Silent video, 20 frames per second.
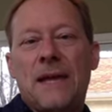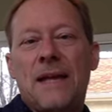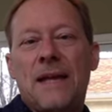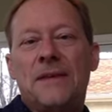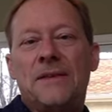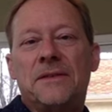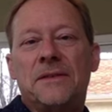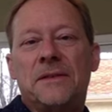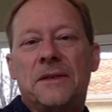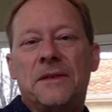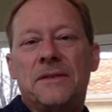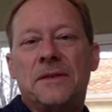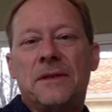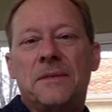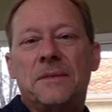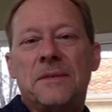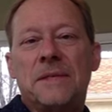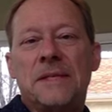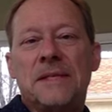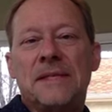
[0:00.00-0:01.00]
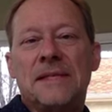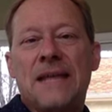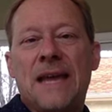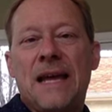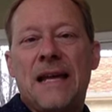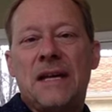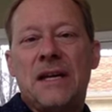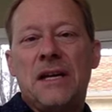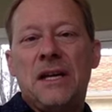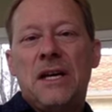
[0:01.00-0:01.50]
That is a substance
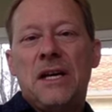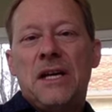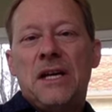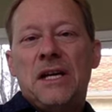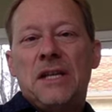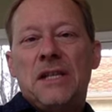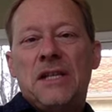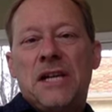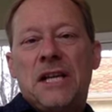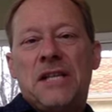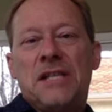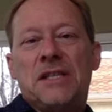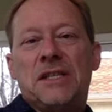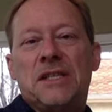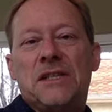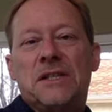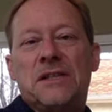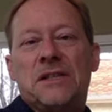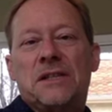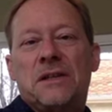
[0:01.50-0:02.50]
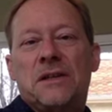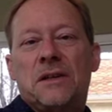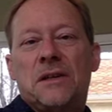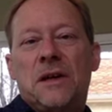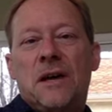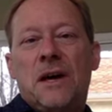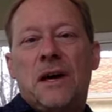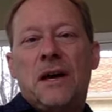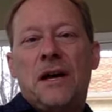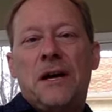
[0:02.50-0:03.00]
that changes
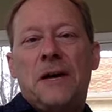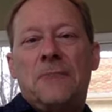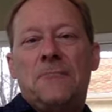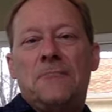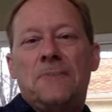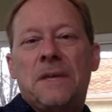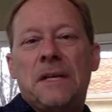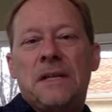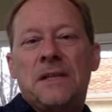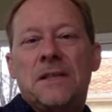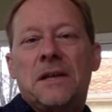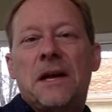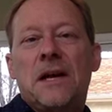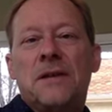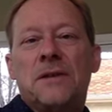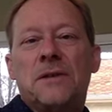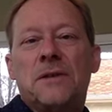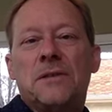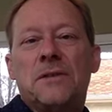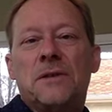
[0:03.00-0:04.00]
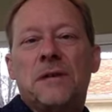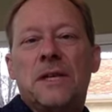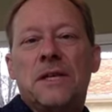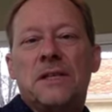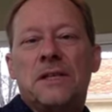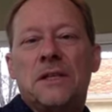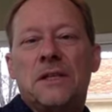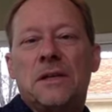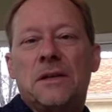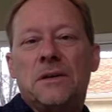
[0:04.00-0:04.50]
its
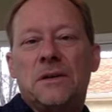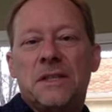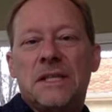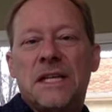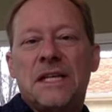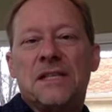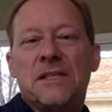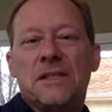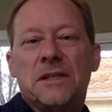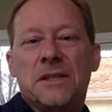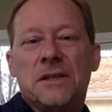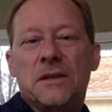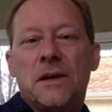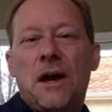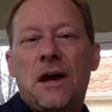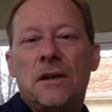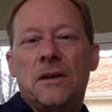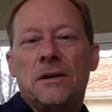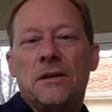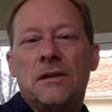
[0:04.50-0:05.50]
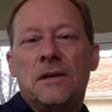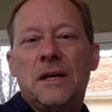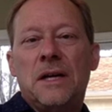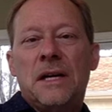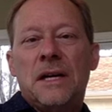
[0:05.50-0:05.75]
concentration or changes its color